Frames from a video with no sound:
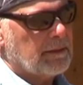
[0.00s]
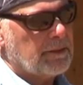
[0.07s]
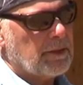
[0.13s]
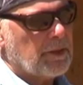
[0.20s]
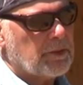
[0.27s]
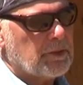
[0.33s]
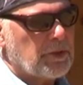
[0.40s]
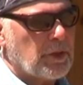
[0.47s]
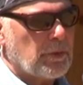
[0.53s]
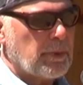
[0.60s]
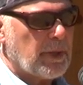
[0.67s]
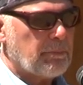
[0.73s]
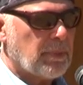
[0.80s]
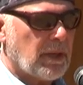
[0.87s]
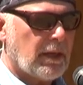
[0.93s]
Another year
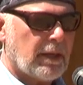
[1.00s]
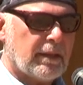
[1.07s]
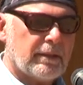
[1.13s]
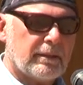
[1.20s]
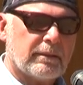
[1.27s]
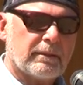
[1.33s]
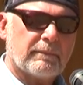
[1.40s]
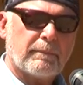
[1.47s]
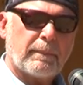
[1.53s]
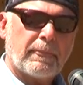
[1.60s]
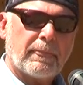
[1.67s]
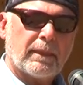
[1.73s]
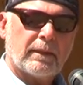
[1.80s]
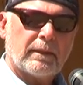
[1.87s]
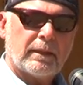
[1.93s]
went by,
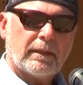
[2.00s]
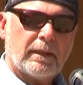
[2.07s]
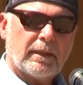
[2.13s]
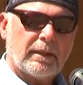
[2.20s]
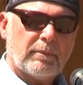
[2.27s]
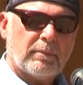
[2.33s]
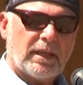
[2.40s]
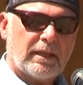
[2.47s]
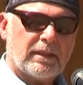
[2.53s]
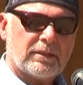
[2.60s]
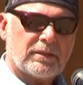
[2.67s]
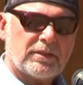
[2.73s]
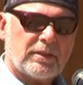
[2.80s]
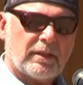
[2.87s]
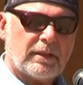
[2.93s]
and the
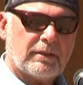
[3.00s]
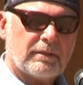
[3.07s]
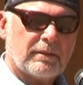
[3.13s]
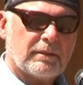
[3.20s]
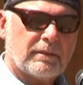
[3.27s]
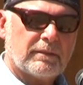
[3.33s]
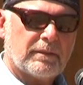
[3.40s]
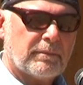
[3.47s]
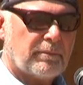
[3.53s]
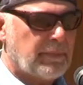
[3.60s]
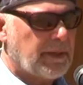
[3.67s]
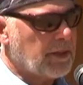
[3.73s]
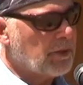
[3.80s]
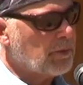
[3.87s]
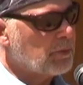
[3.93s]
man said,
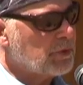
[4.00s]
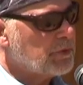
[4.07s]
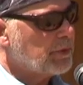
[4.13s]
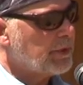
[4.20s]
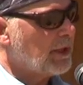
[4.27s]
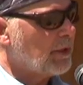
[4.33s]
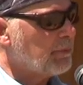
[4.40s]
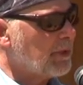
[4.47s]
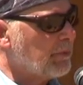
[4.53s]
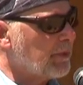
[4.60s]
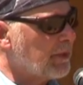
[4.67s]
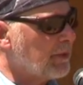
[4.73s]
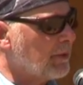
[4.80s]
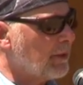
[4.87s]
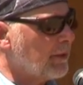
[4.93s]
"Bear, would you help me
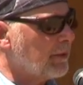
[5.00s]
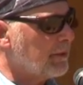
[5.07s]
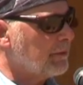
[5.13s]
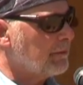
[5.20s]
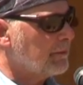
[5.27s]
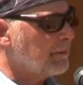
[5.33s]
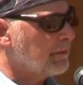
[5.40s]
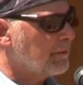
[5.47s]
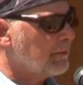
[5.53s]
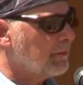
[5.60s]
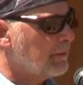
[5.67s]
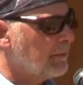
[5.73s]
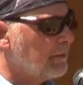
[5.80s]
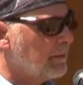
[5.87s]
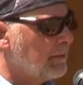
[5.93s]
with the garden?"
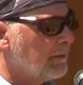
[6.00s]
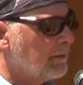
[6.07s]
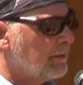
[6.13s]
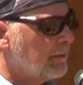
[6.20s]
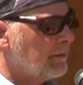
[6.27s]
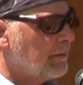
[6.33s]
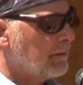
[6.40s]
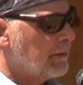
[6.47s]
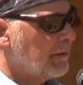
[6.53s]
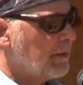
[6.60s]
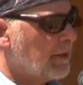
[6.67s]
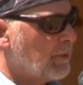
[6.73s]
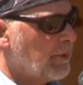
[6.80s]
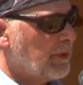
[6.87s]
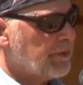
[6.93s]

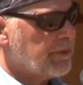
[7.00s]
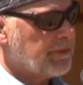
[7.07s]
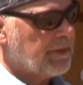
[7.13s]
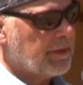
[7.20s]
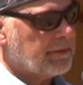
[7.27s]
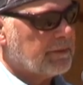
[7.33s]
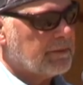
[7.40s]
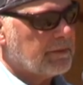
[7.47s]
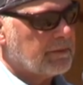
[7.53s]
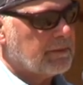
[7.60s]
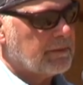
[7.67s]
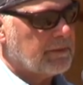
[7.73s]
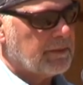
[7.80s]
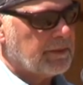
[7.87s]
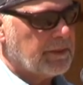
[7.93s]
And the bear said,
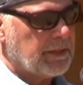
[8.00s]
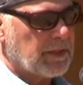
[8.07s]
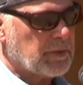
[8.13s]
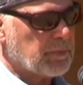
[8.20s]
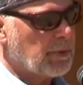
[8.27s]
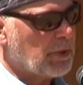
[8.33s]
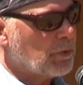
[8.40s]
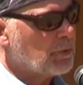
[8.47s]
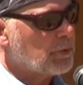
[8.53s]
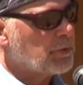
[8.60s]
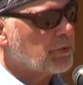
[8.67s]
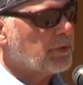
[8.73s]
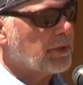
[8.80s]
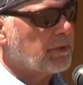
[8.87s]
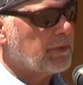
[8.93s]
"Yes, but no
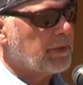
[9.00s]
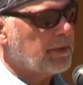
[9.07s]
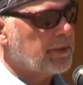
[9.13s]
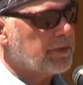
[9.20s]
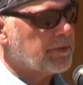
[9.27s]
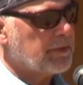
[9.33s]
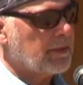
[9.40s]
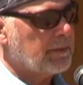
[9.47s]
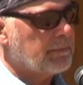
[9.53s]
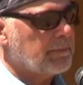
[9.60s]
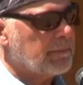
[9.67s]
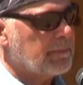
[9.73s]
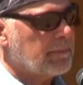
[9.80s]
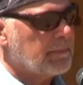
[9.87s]
trickery this time.